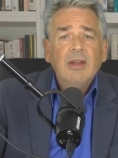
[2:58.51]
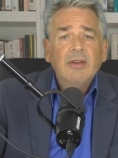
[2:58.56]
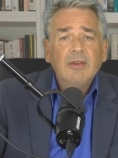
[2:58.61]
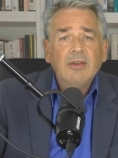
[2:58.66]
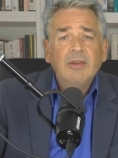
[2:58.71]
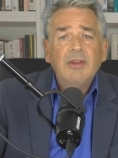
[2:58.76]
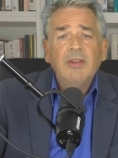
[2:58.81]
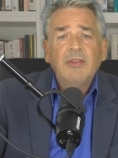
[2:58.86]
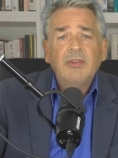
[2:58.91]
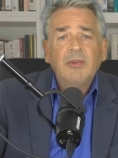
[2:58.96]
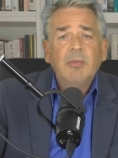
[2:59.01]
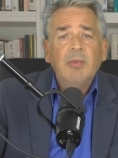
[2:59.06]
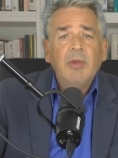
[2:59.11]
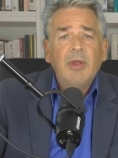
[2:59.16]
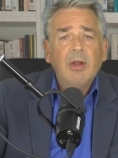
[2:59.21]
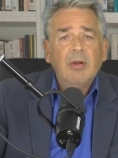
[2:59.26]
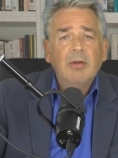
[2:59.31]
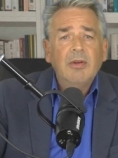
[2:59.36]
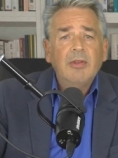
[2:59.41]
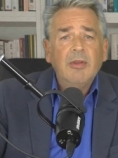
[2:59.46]
to
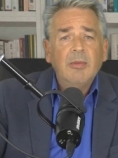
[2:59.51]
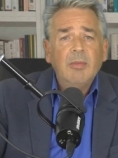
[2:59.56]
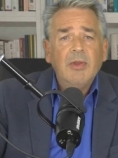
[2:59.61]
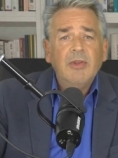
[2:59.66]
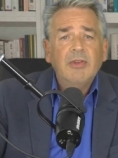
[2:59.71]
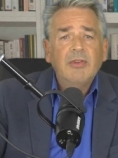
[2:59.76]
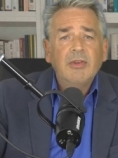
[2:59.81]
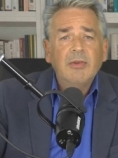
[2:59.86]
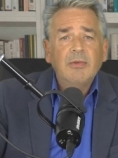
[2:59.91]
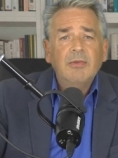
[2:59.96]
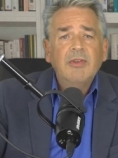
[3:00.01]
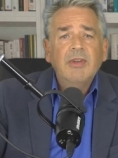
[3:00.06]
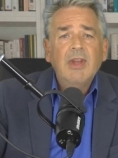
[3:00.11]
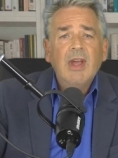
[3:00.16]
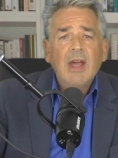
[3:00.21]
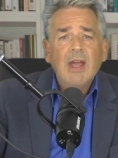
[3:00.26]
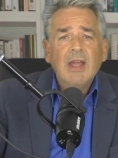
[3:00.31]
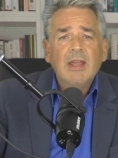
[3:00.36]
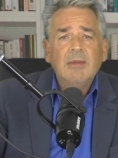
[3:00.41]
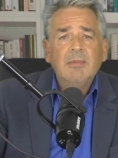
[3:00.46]
disappear in the mists of
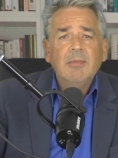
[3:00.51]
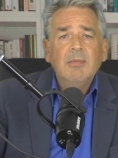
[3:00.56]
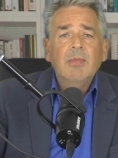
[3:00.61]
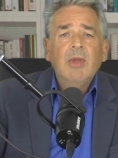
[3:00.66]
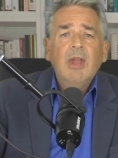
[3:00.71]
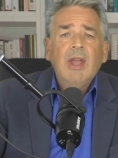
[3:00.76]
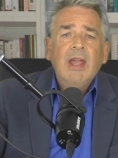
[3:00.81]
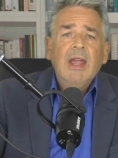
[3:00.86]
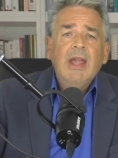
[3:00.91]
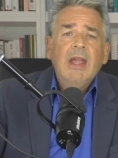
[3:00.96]
time.